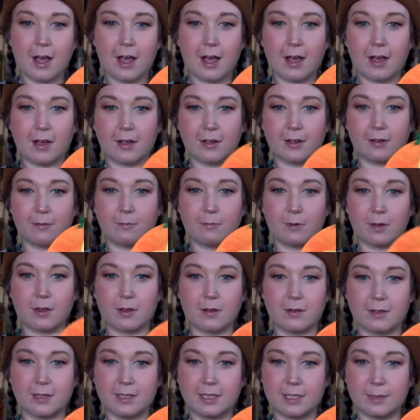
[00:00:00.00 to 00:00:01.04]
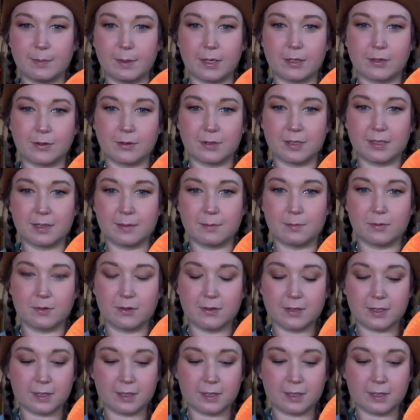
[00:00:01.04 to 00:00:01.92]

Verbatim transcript: um, with all its special symbols